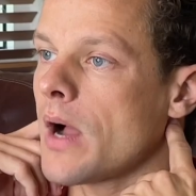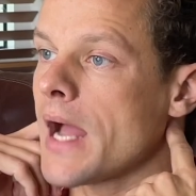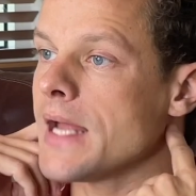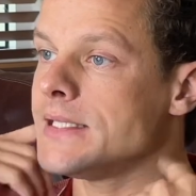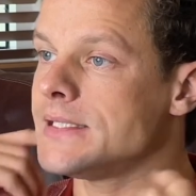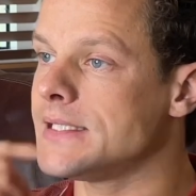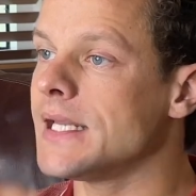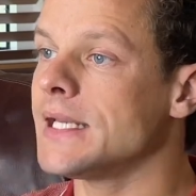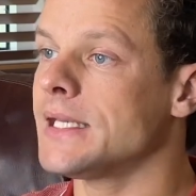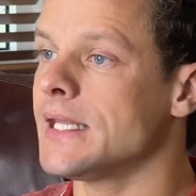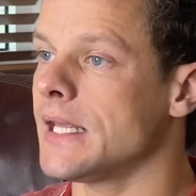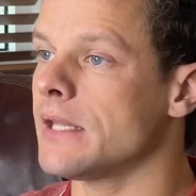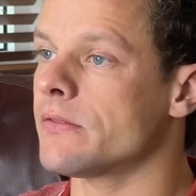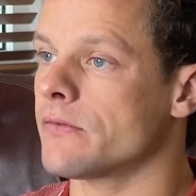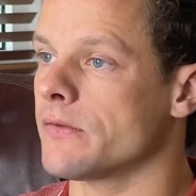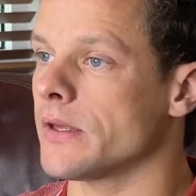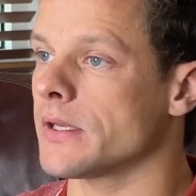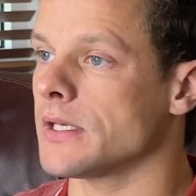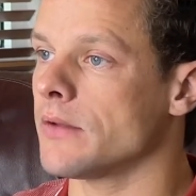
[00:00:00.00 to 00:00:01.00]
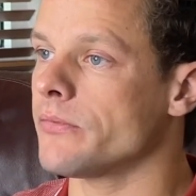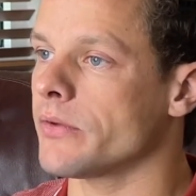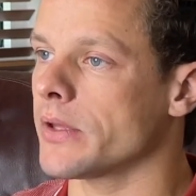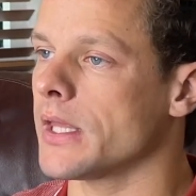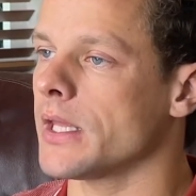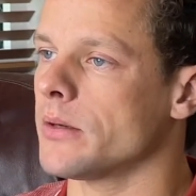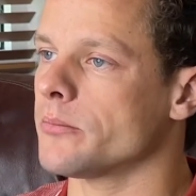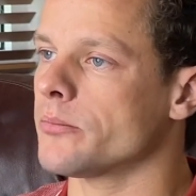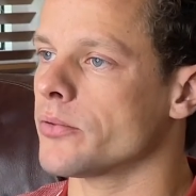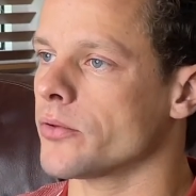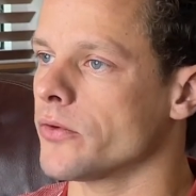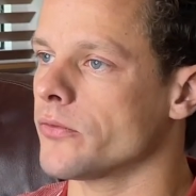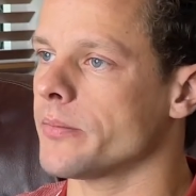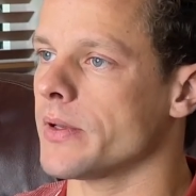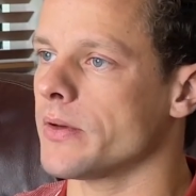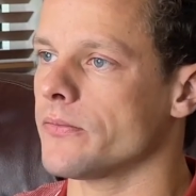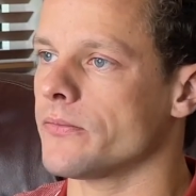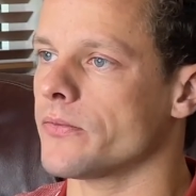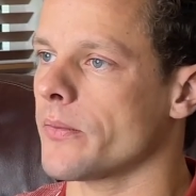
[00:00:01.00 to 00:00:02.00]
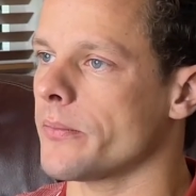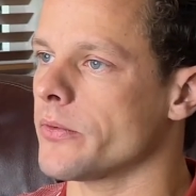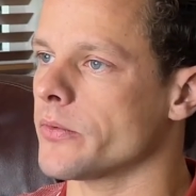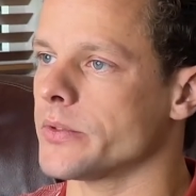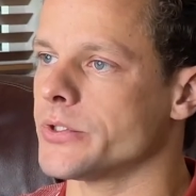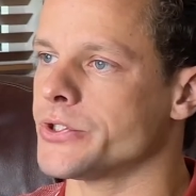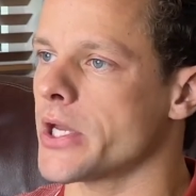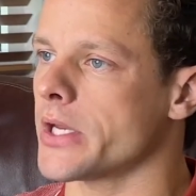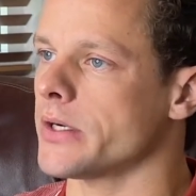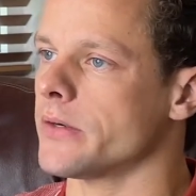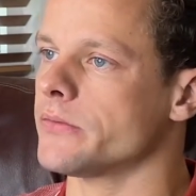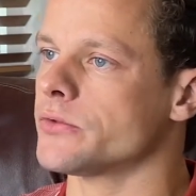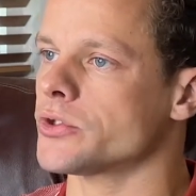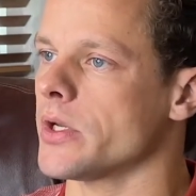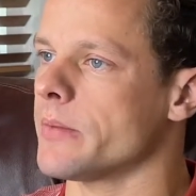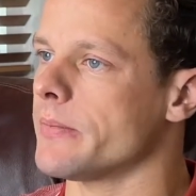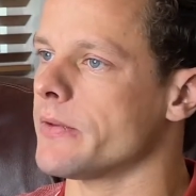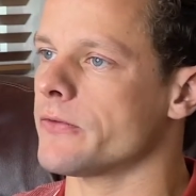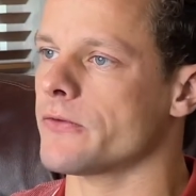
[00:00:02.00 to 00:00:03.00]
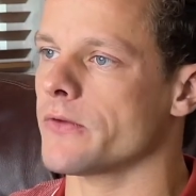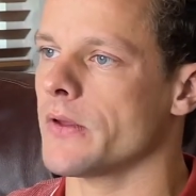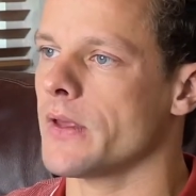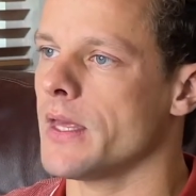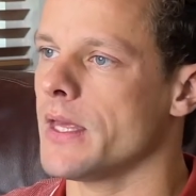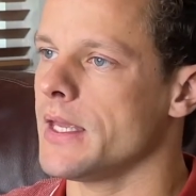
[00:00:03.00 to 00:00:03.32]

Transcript: I did get significant improvement from the regenerative treatments,